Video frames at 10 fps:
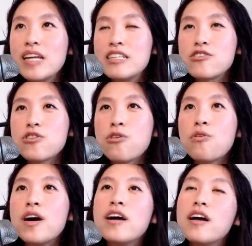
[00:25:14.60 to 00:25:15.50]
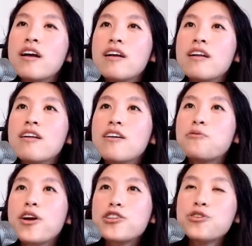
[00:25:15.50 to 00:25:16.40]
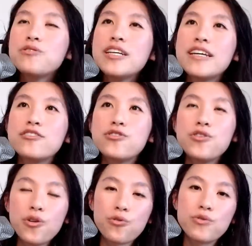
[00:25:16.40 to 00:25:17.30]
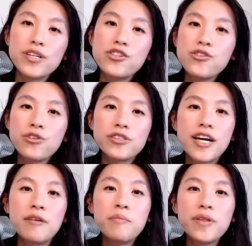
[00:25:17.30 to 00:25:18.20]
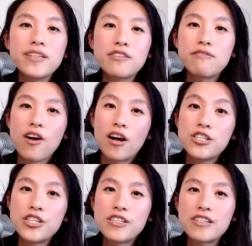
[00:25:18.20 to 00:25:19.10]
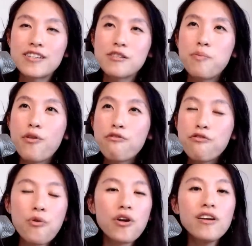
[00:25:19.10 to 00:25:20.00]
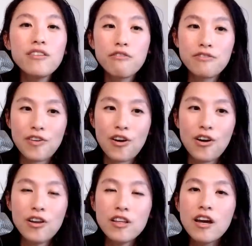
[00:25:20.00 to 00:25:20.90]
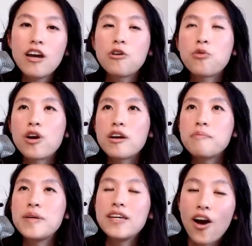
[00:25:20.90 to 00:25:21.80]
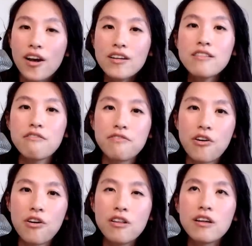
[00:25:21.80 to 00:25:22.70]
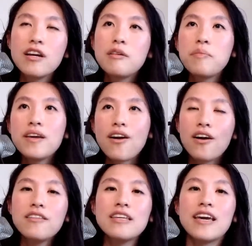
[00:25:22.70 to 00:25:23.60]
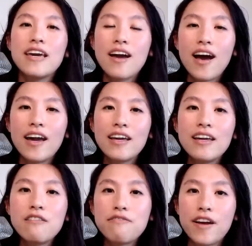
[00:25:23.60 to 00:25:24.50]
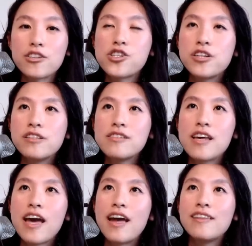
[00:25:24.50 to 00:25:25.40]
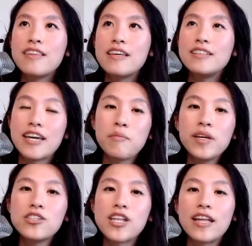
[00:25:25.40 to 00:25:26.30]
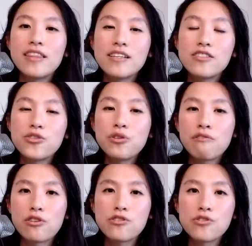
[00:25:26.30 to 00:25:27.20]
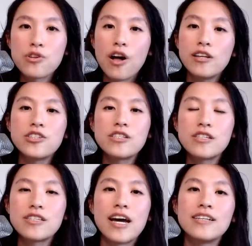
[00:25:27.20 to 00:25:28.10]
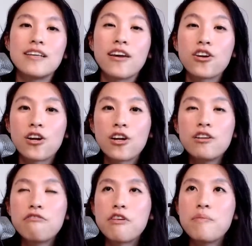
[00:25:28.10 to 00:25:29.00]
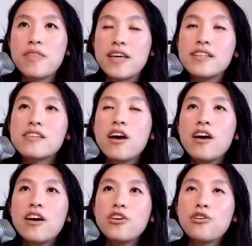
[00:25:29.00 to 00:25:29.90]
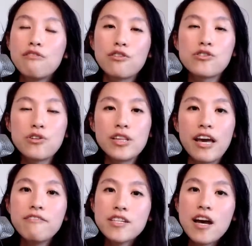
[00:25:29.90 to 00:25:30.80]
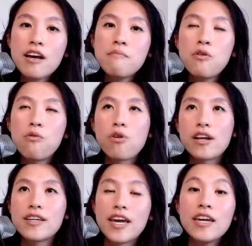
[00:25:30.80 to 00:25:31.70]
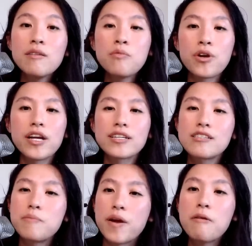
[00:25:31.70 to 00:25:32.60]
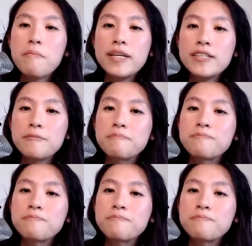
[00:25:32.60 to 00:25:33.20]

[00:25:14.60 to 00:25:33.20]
So, we are tuning into the original templates of consciousness before the fall or beyond the fall beyond the AI infections and the damage that this universal consciousness has incurred from this universal lifetime or game or experiment.